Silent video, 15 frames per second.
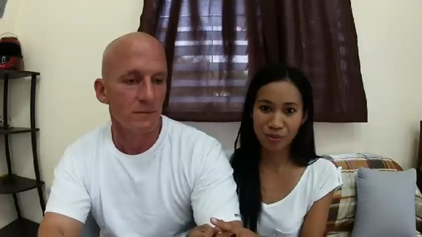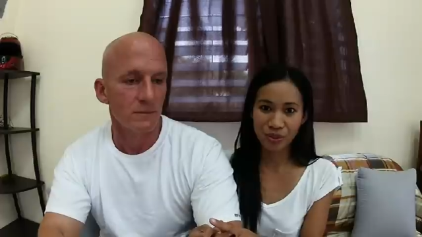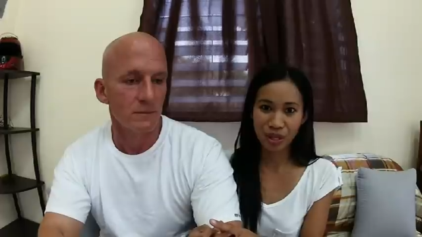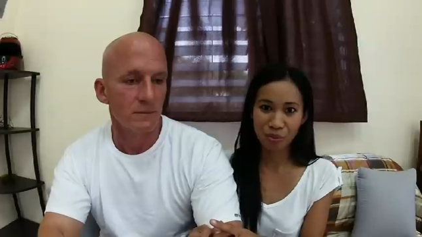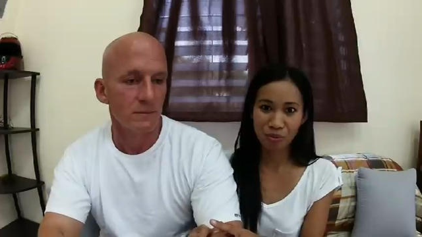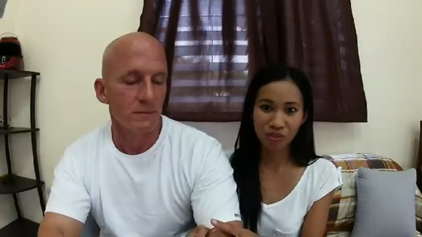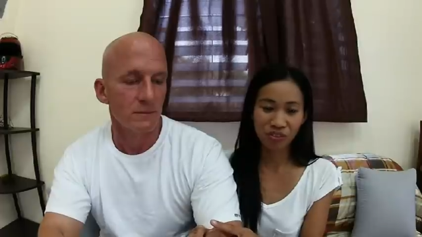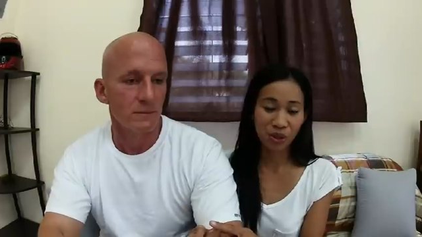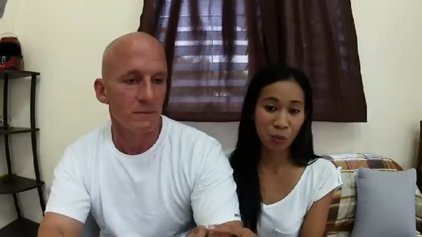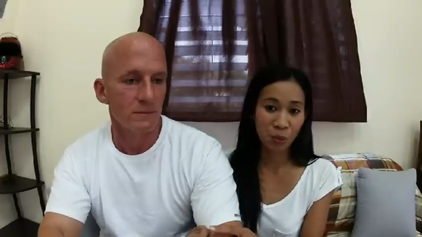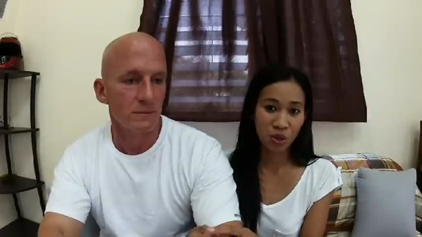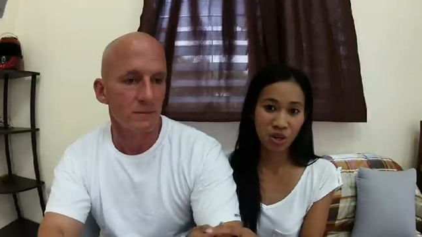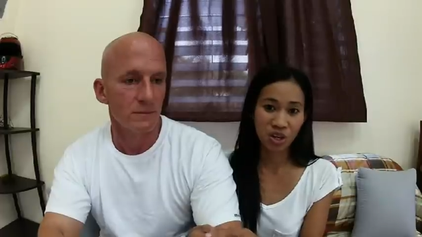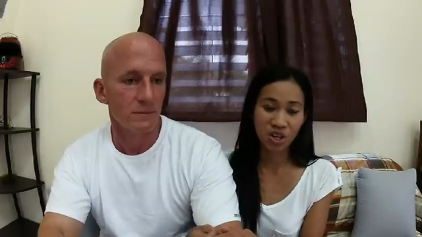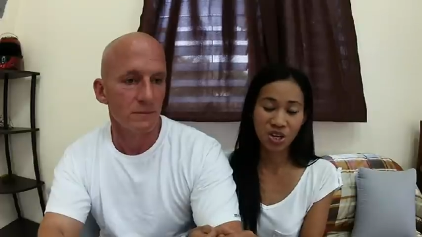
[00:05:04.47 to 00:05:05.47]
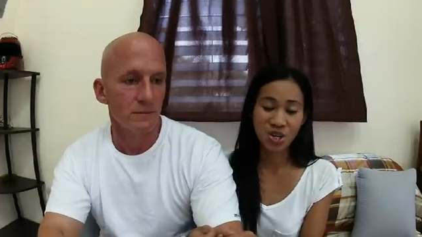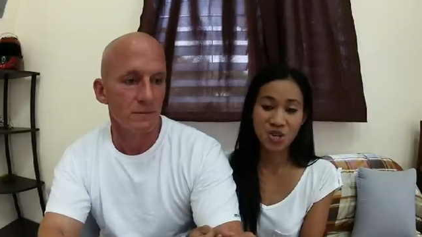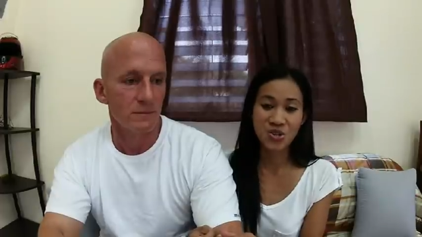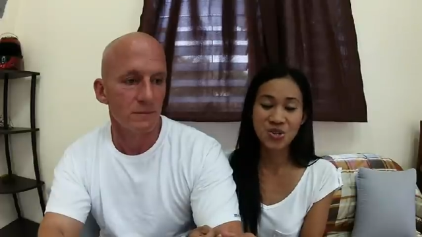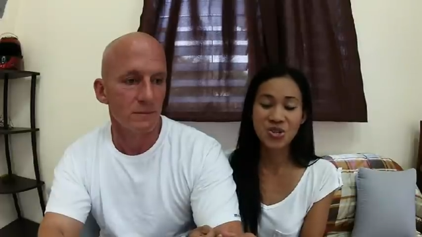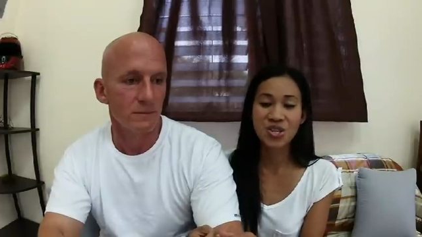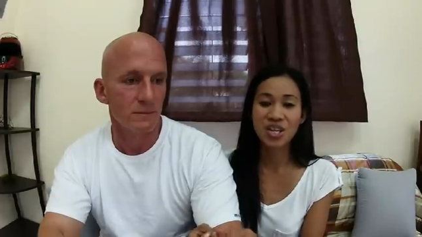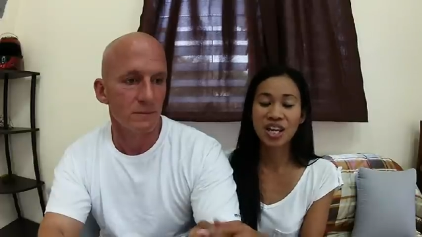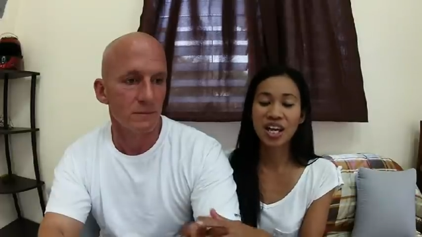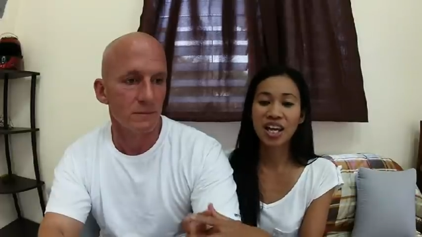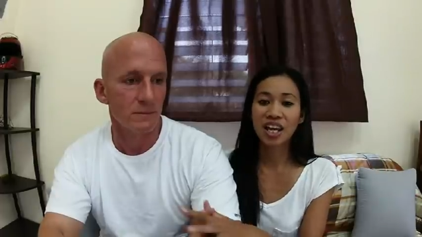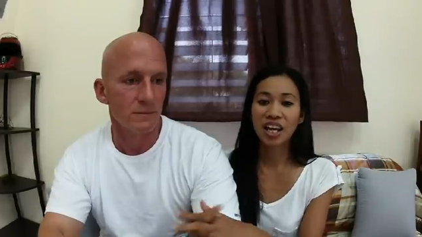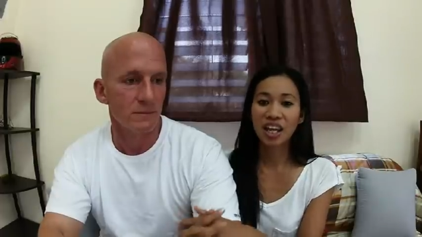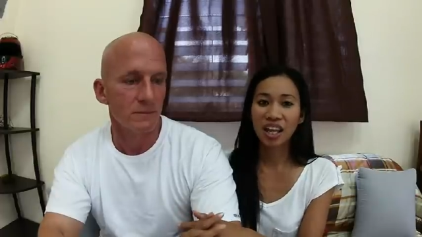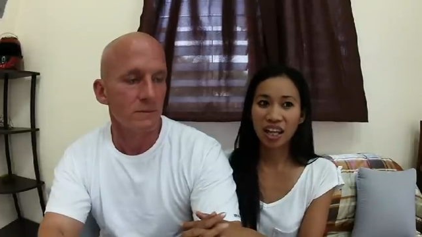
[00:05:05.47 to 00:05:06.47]
Speaker 1: some of our workers.
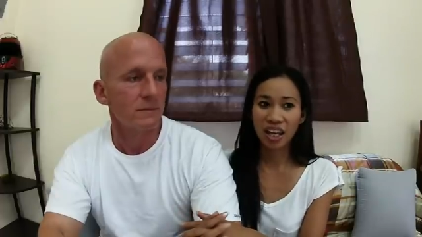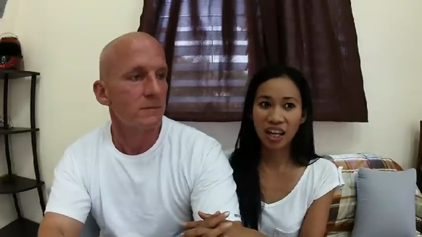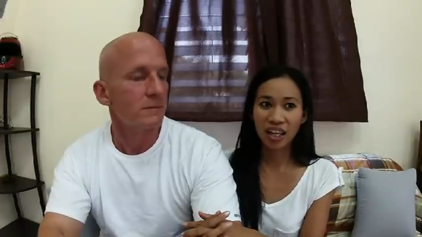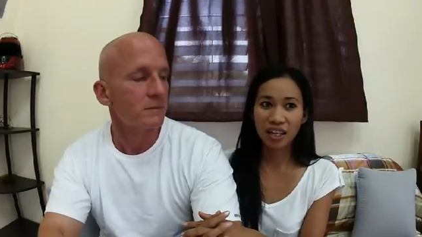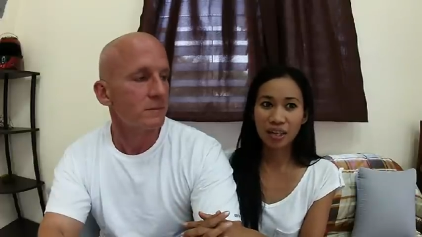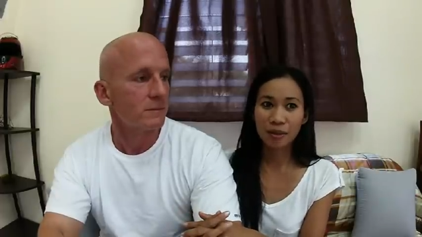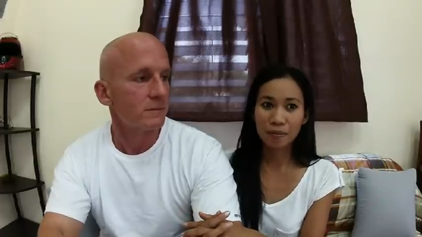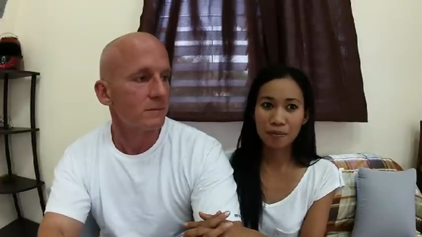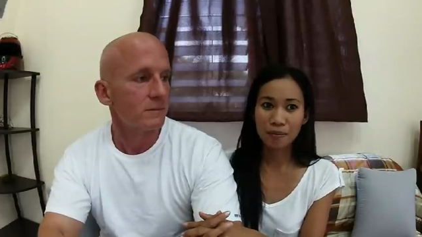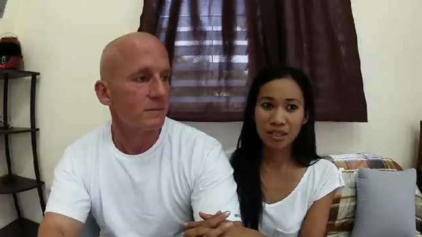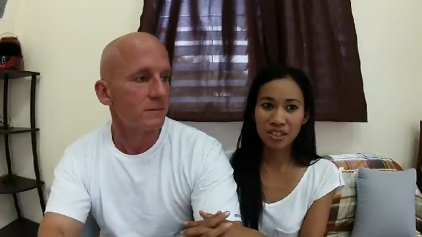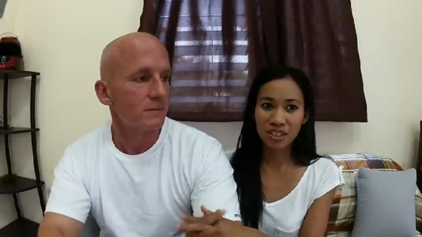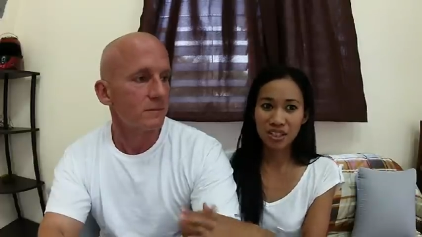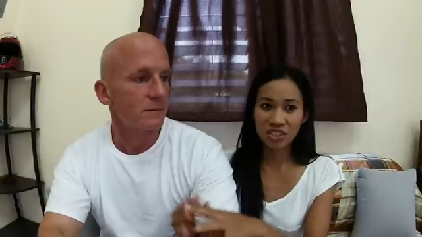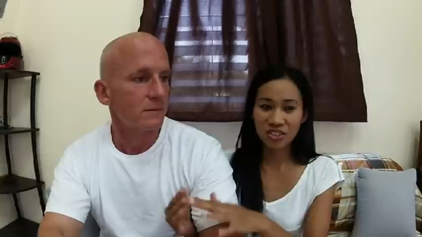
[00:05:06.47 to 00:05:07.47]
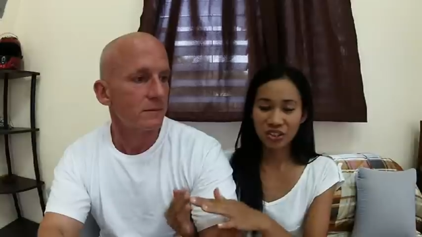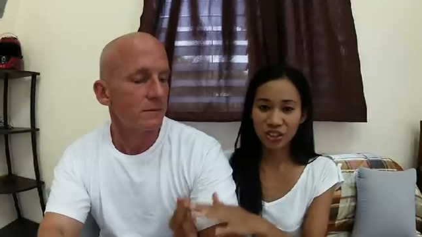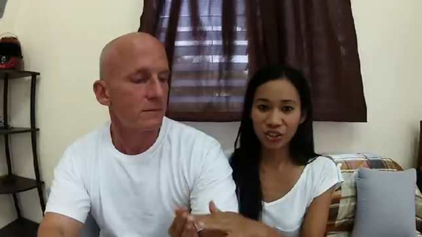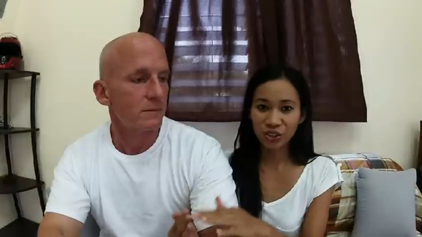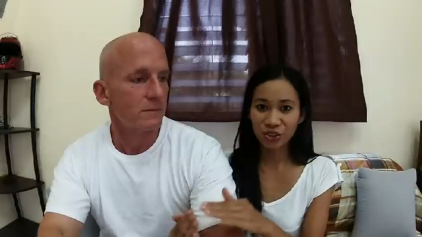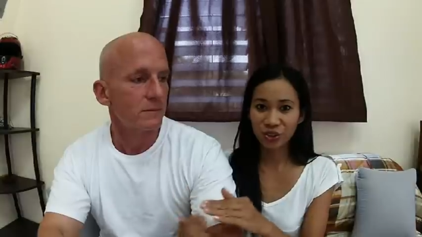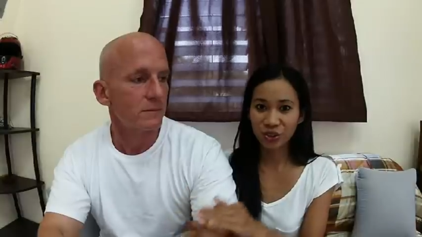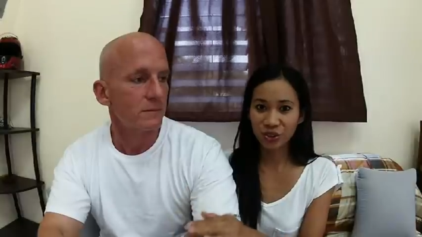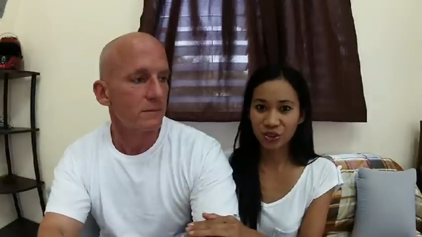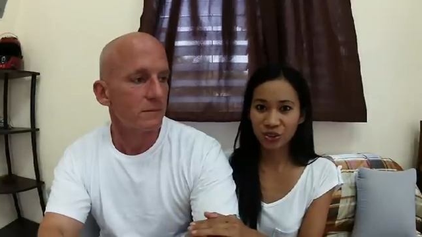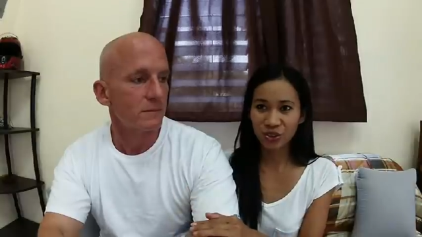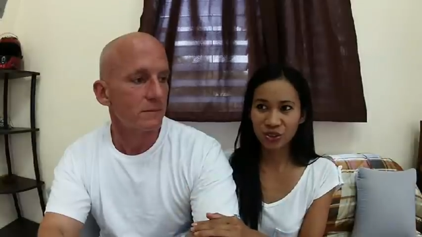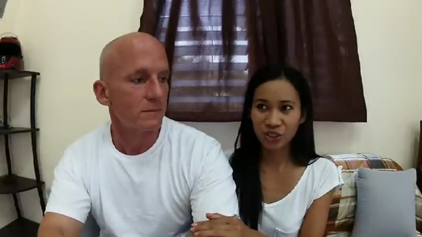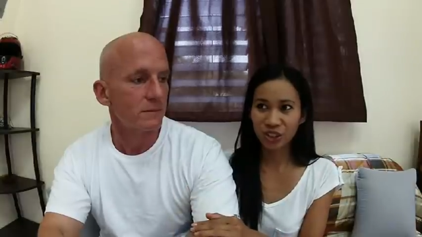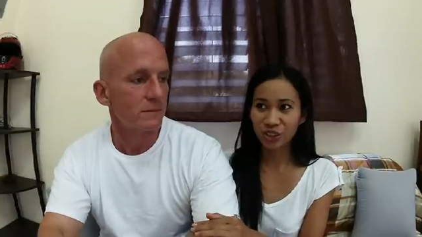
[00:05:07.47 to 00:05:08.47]
And the business started,
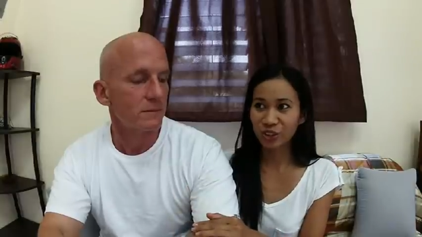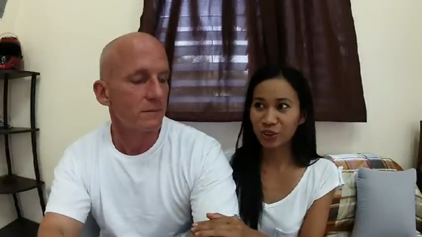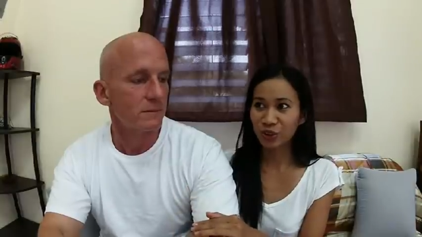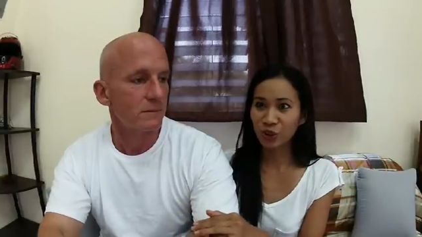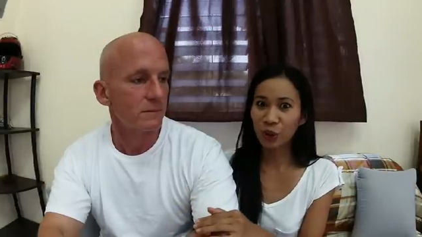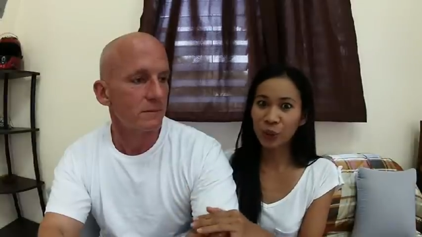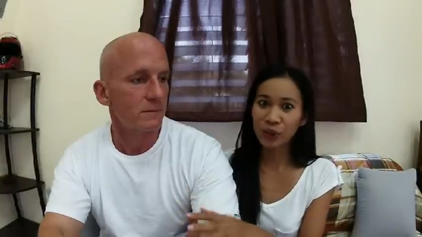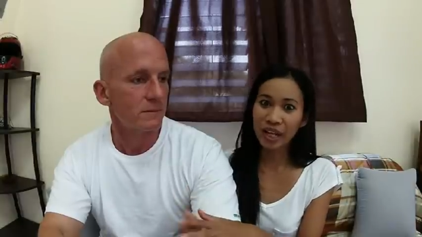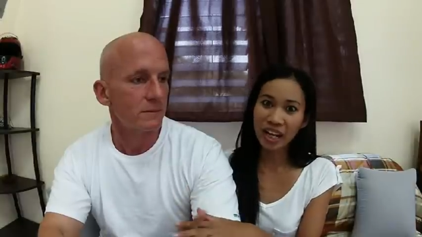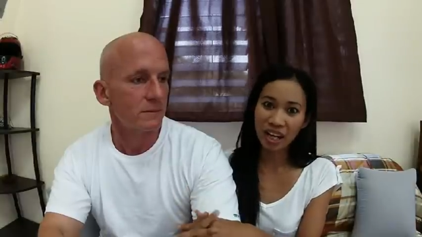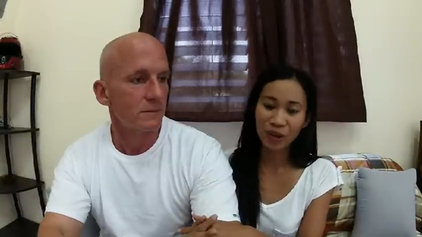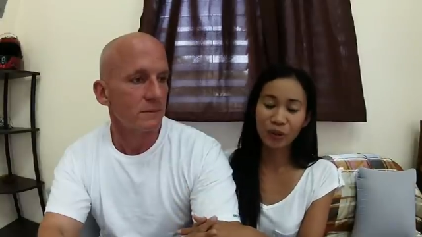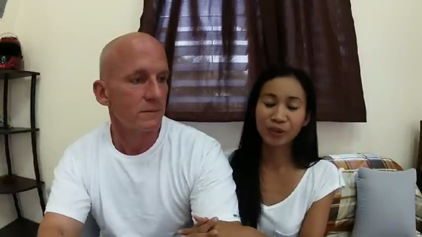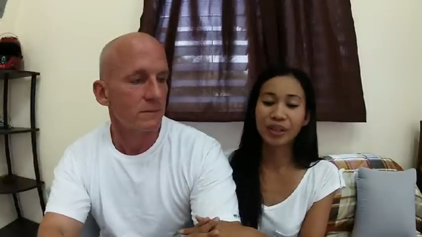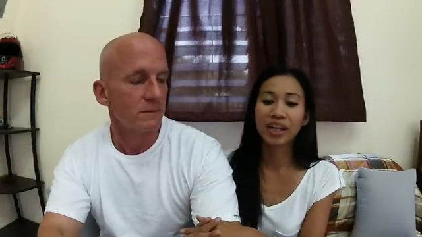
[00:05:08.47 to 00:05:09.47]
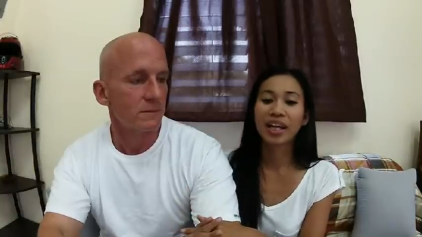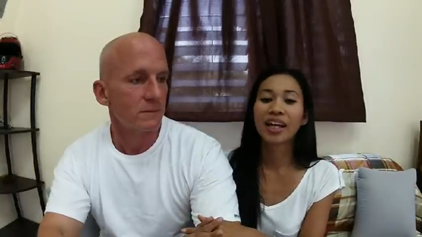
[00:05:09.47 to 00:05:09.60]
started to go down.